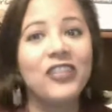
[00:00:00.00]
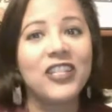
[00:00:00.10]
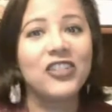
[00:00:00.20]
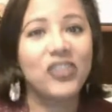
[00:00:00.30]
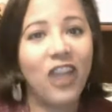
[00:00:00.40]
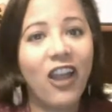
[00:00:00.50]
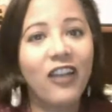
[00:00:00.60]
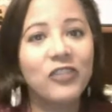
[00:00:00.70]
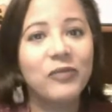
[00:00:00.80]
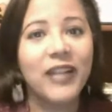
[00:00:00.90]
and in
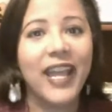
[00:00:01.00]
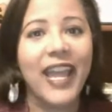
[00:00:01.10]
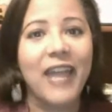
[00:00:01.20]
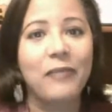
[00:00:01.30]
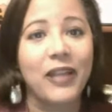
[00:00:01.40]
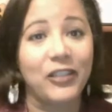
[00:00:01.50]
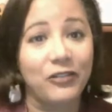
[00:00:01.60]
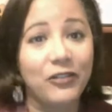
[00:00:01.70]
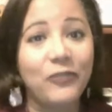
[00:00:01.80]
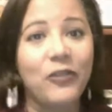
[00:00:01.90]
charge when I had my
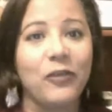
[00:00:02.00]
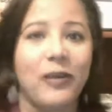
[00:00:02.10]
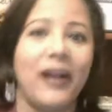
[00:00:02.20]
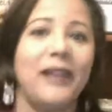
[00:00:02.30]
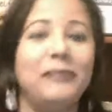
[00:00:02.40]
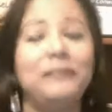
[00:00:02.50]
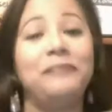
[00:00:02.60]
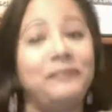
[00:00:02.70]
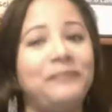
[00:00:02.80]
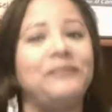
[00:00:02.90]
uniform
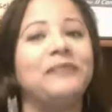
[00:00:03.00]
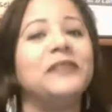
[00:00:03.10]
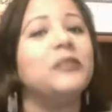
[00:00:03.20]
on.